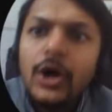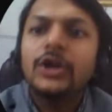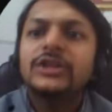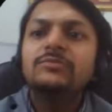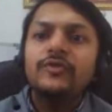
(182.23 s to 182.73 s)

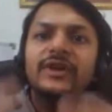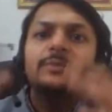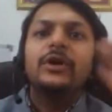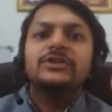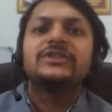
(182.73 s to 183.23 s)
On the
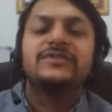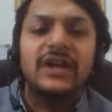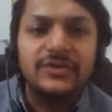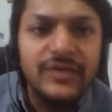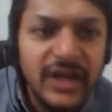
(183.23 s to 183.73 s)
moving positive
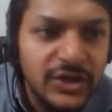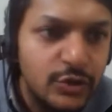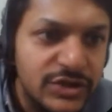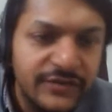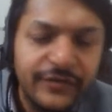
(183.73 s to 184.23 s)
charge, we can
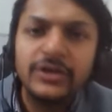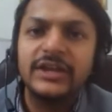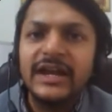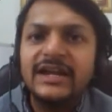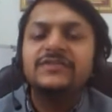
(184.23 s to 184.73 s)
use it for the
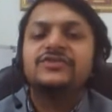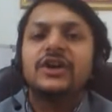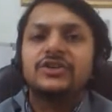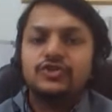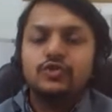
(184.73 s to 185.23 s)
negative
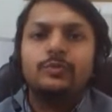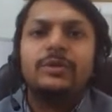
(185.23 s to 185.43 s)
charge too,